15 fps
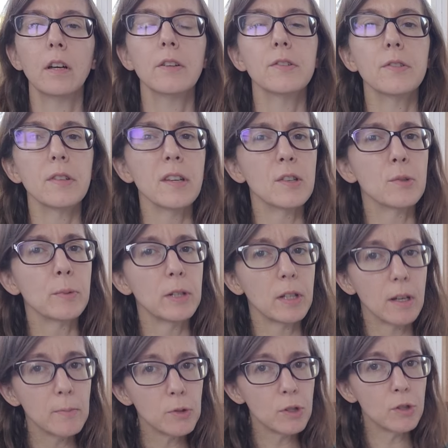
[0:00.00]
So, yes, when it
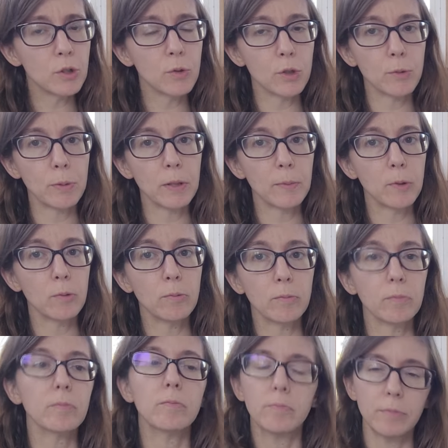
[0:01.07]
comes to Jewish people,
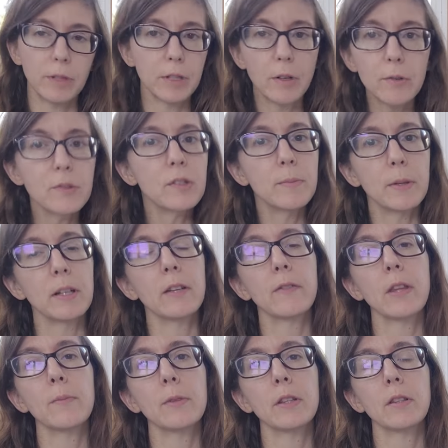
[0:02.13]
we don't see many of
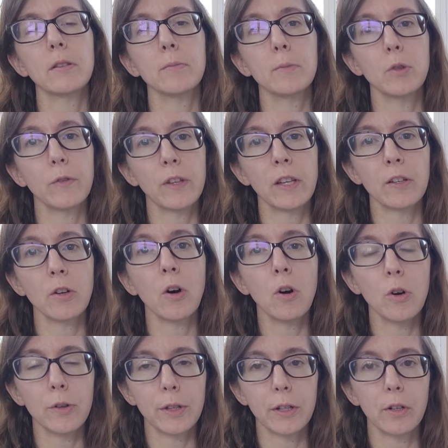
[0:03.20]
them in the movie at
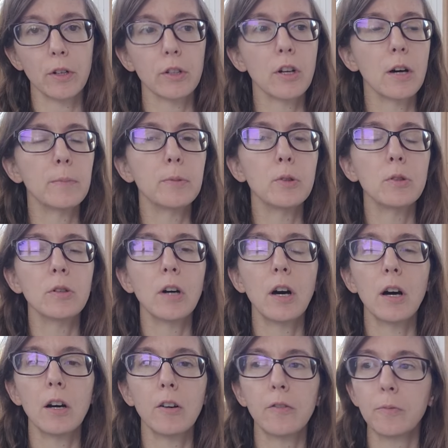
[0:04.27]
all. There are a couple
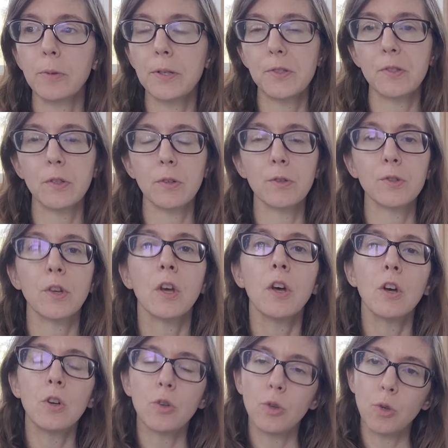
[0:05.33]
of prisoners
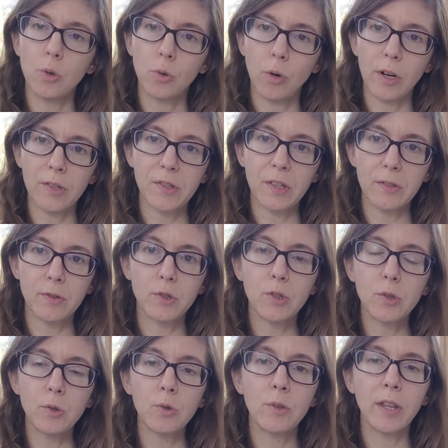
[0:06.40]
who are sent
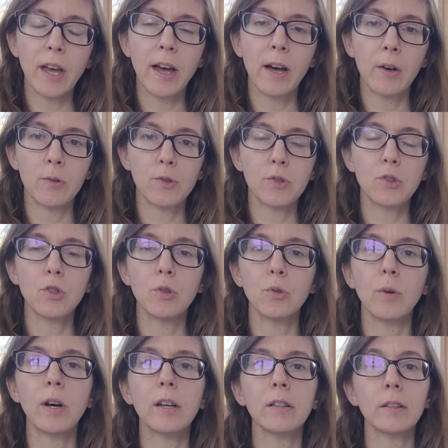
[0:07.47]
to the house
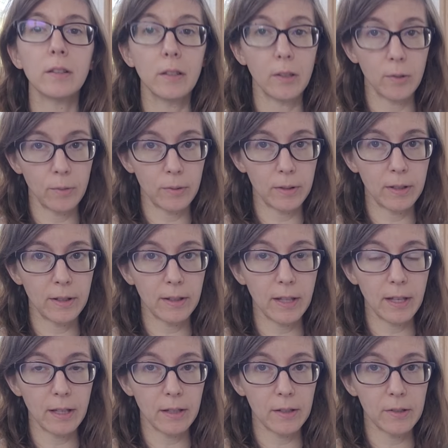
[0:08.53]
to unload
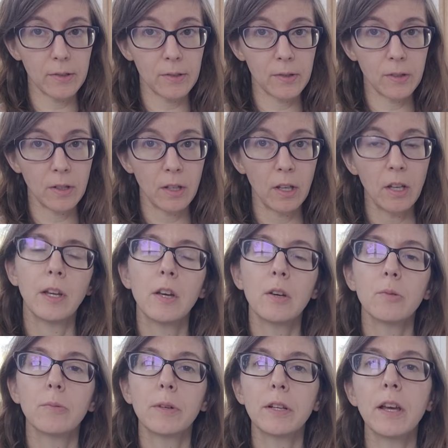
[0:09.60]
things.
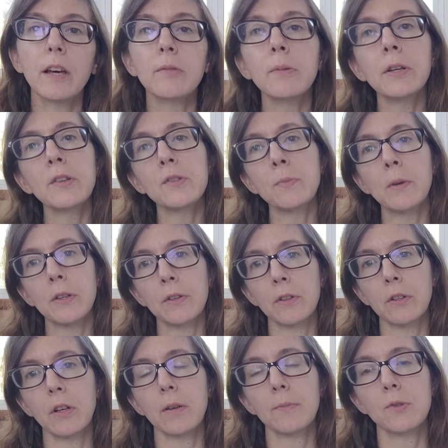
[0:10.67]
When Hedwig's mother
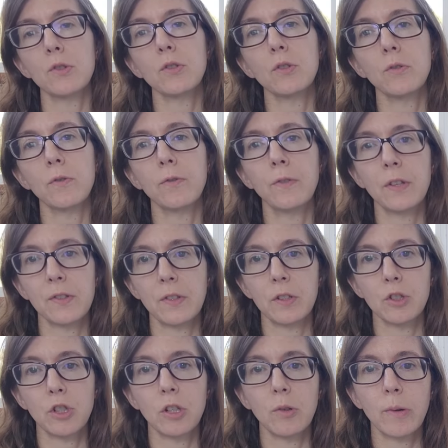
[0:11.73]
comes to visit,
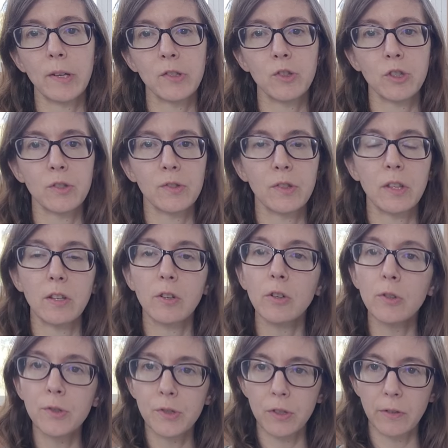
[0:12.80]
she questions the
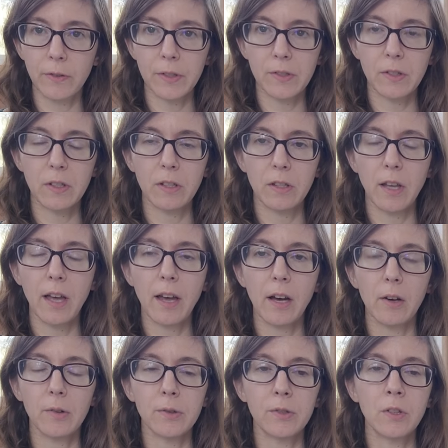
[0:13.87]
girl servants in the
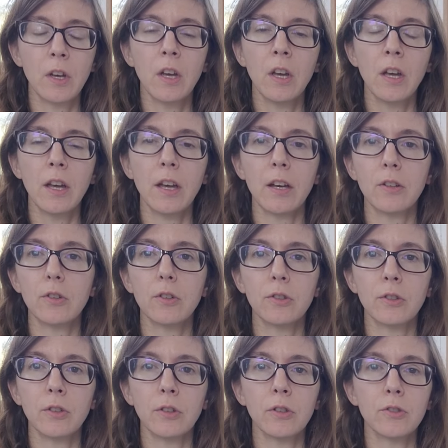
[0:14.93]
house, and
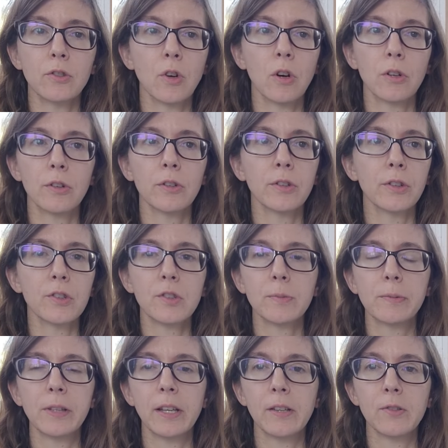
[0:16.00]
her daughter
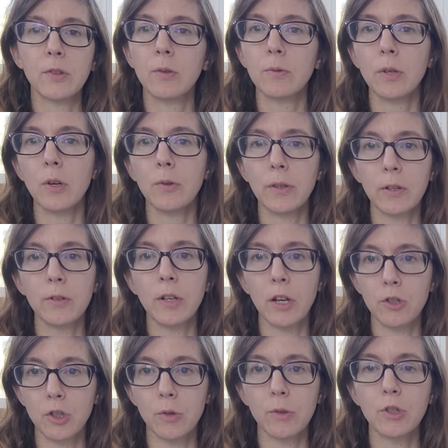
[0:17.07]
explains, Oh no, they're not
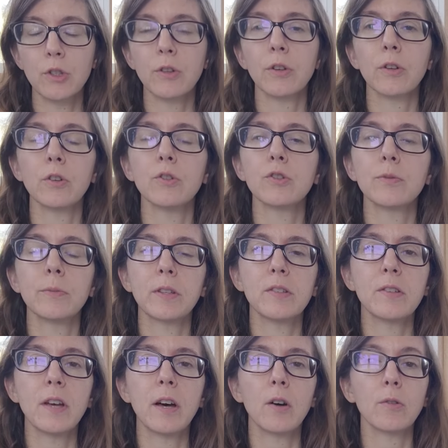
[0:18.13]
Jewish, they're girls from the
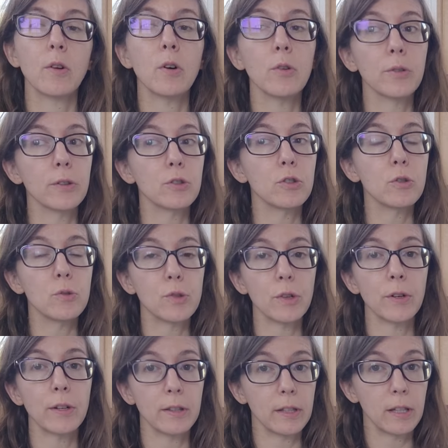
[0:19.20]
town. All the Jews
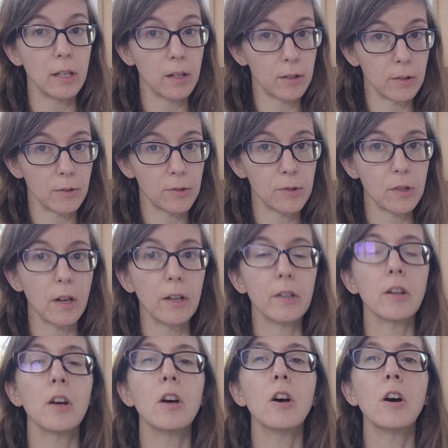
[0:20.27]
are on the other
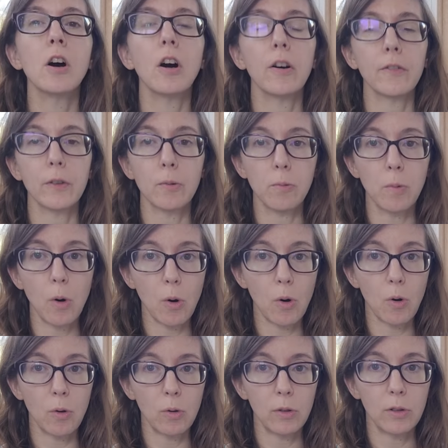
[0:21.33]
side of the
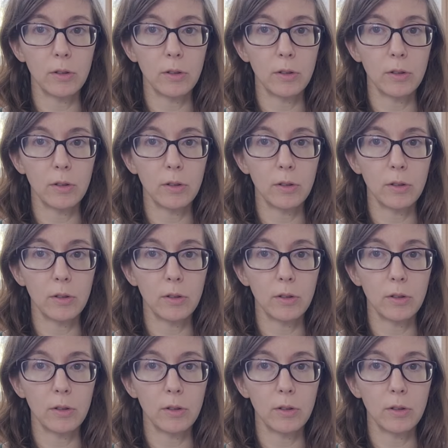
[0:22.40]
wall.